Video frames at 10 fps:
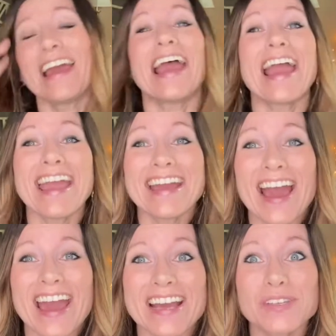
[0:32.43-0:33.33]
Hey
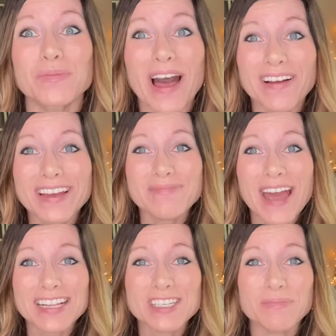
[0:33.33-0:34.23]
guys, welcome
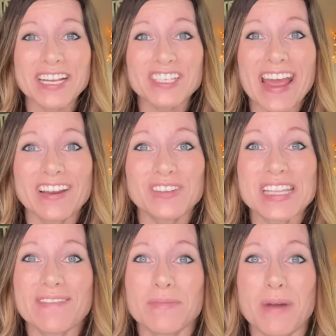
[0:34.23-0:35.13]
back to my channel,
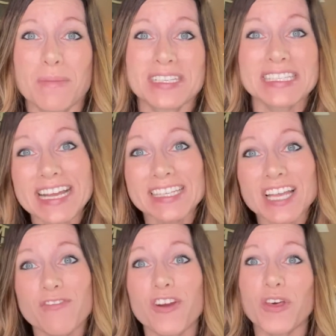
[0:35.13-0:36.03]
Save Me
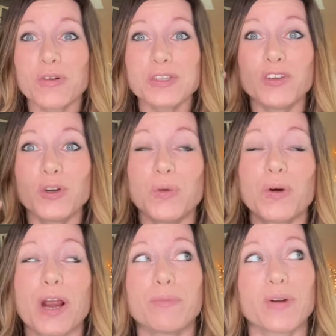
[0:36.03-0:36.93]
Mamacita. For those of you who
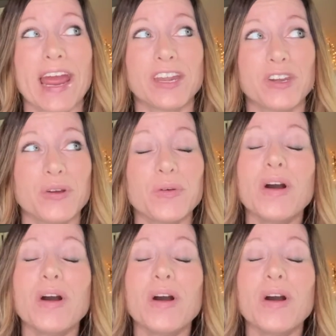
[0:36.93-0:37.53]
are brand new,